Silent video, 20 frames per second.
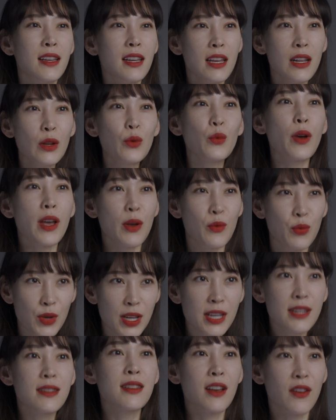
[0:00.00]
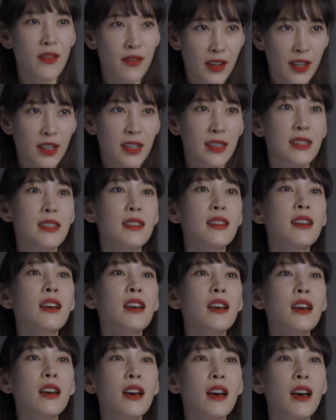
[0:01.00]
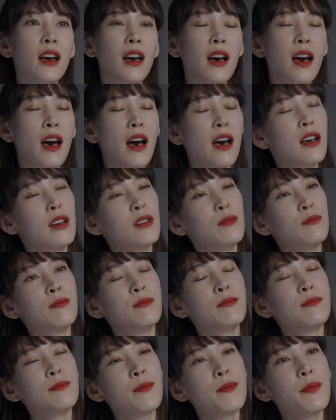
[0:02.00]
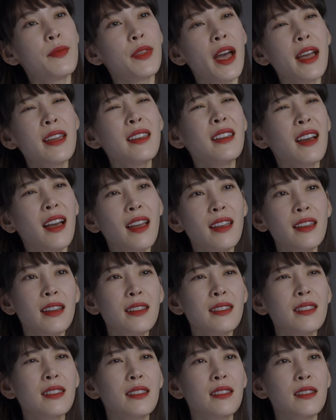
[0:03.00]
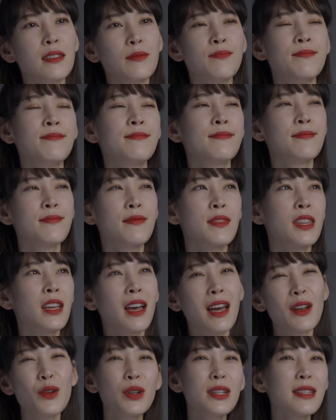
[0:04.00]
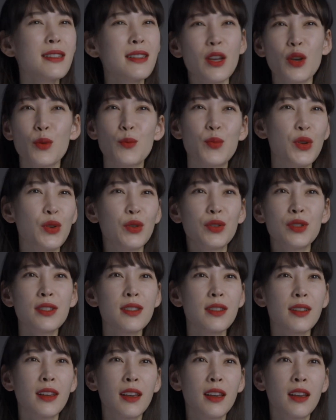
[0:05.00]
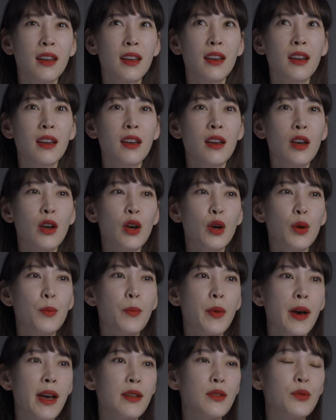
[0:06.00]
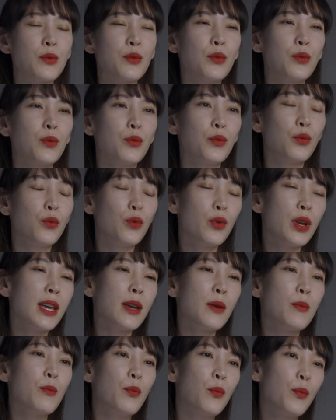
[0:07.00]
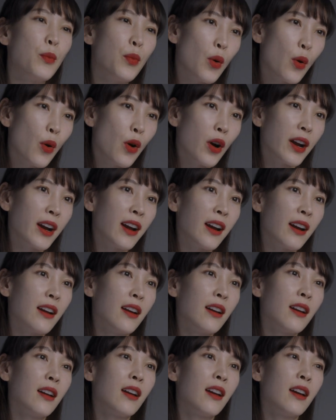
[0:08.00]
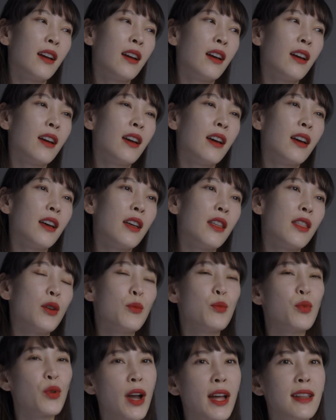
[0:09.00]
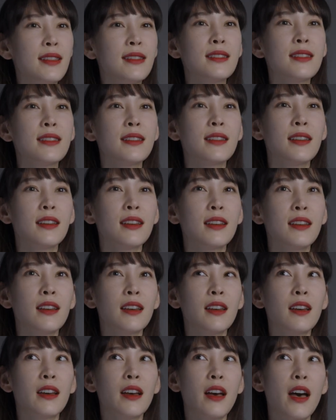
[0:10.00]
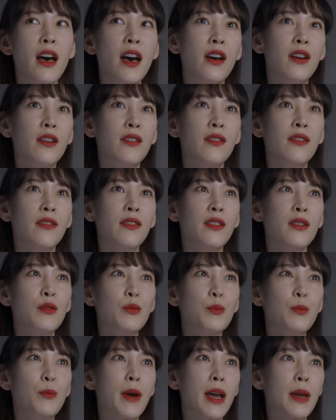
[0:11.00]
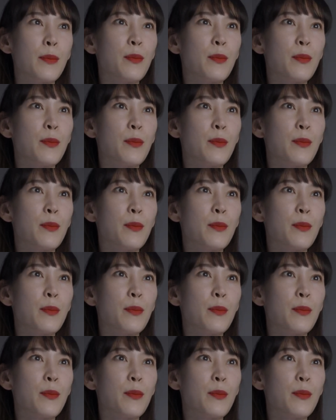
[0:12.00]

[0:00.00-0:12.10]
in a way, we suffered, I guess, I don't want to say abuse, but we bore the brunt of my